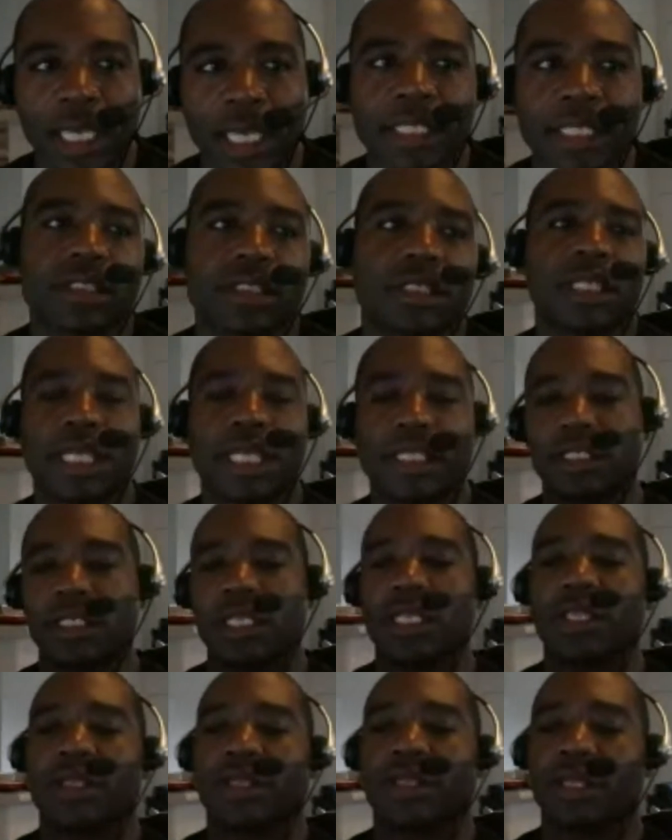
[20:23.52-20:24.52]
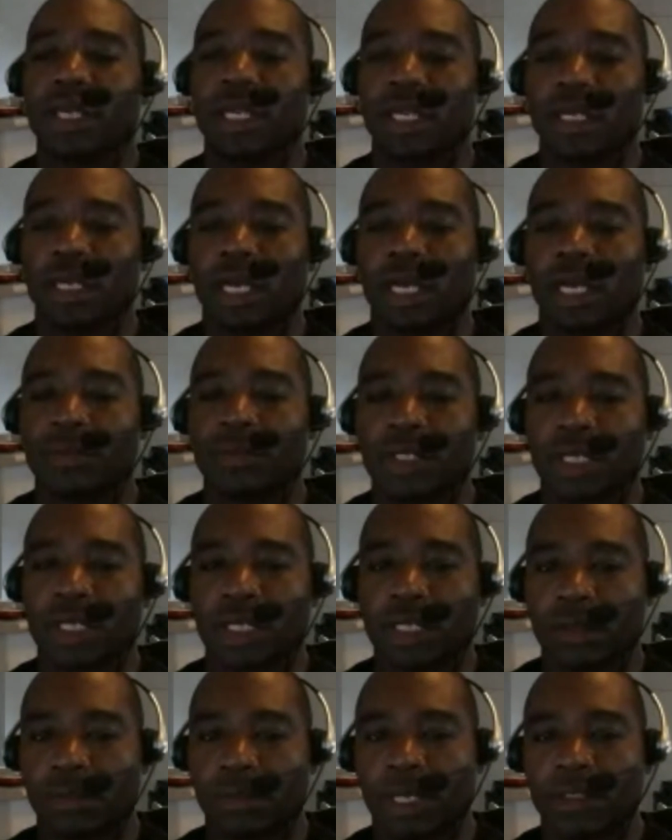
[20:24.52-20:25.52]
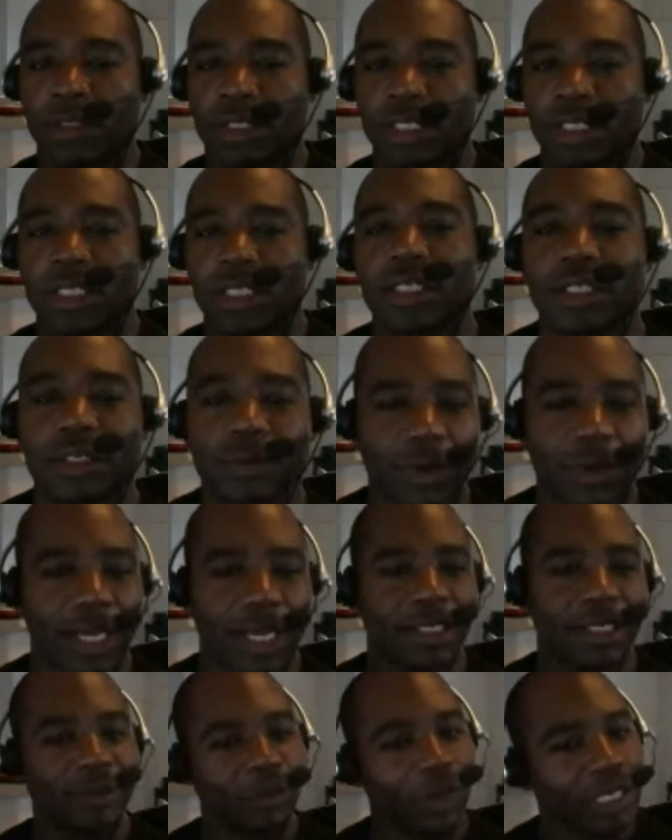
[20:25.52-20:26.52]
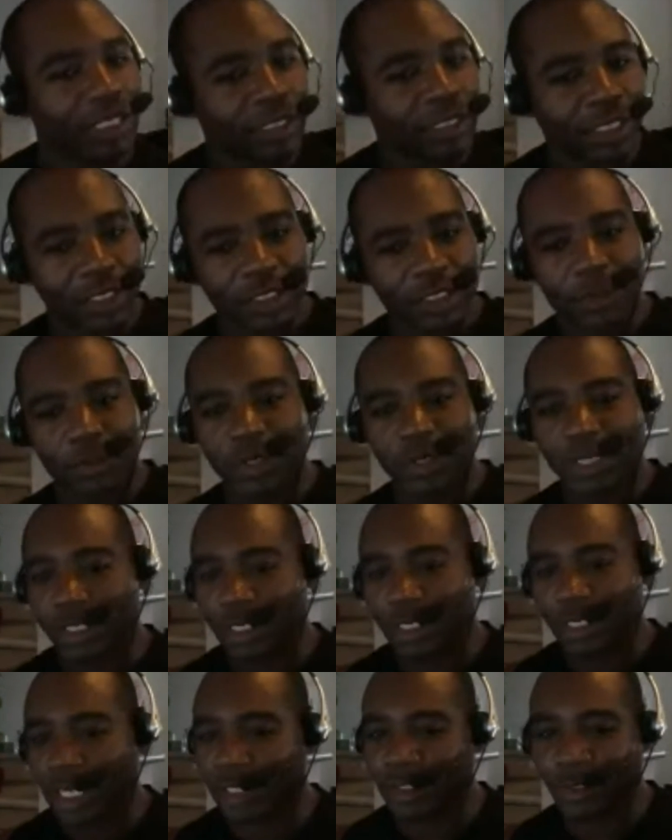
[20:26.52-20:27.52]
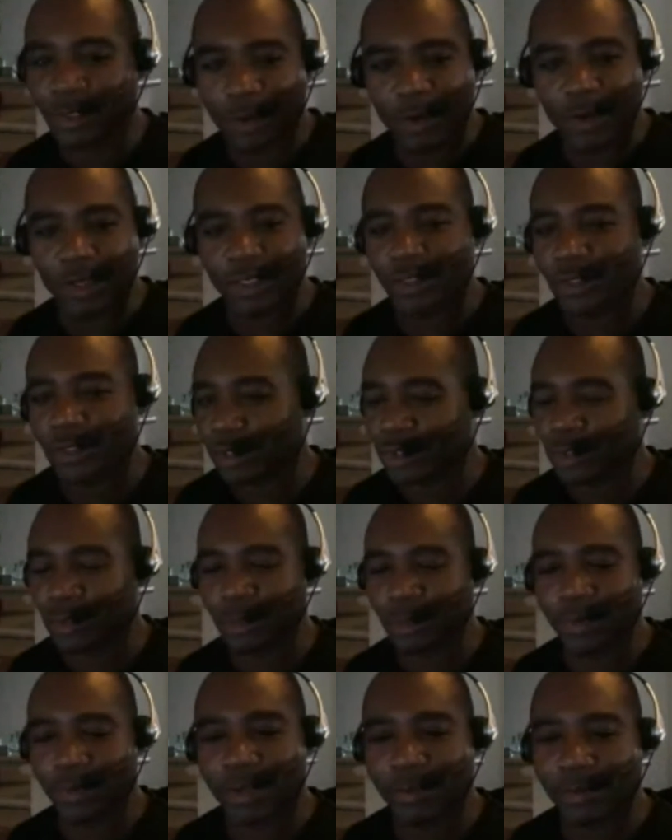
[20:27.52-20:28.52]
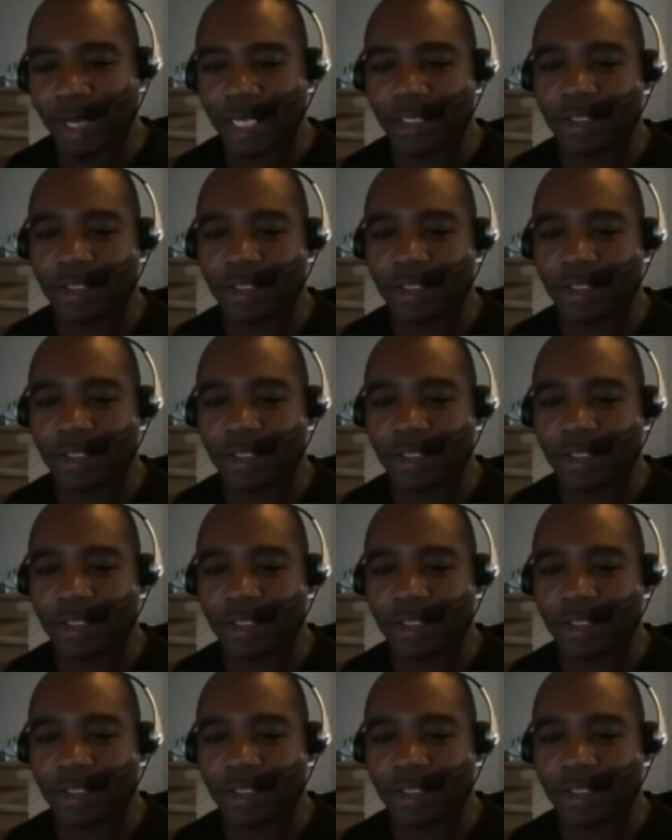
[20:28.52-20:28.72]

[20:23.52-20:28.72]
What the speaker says: That's another thing I was thinking about. See, this is why it's good. We can like talk story,